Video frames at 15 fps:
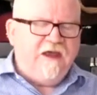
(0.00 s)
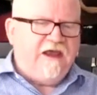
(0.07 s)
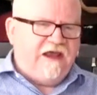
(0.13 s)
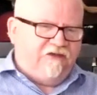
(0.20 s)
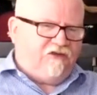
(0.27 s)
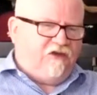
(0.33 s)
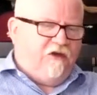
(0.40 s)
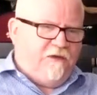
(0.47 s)

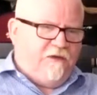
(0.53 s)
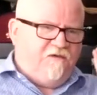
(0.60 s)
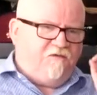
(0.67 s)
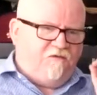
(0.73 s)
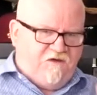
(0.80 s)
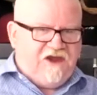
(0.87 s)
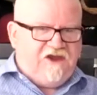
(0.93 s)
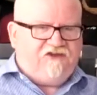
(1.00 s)
It's going to be
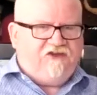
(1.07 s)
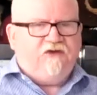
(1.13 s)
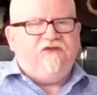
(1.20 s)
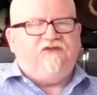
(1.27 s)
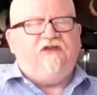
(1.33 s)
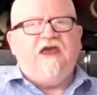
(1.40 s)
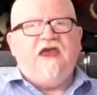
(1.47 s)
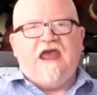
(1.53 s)

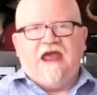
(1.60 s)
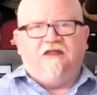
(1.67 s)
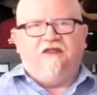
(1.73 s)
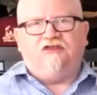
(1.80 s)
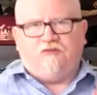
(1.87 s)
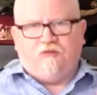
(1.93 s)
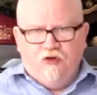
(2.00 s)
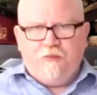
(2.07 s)
features and
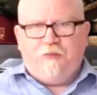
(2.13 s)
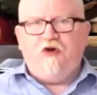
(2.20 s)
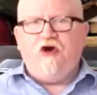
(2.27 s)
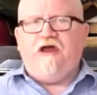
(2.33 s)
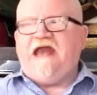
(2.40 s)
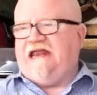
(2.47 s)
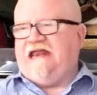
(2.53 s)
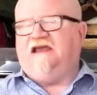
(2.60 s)
throughput
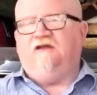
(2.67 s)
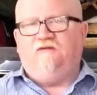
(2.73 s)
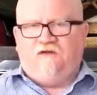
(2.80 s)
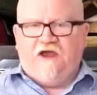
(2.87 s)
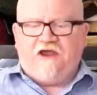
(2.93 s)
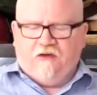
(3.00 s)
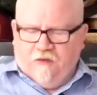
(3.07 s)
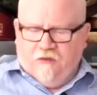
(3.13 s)
and
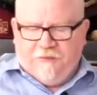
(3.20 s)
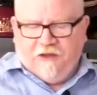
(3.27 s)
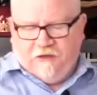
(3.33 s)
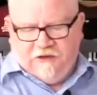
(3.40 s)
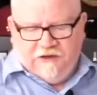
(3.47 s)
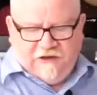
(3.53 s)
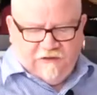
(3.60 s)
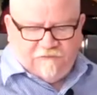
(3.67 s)

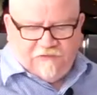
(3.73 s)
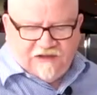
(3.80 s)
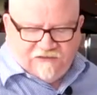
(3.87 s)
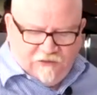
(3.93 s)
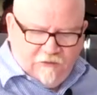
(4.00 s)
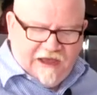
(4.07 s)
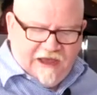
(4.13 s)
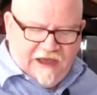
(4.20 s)
configurability, if that's
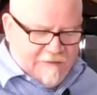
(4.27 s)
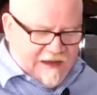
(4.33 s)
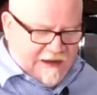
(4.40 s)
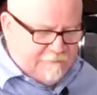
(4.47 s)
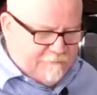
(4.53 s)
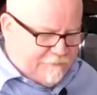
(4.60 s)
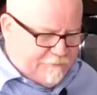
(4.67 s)
okay, man.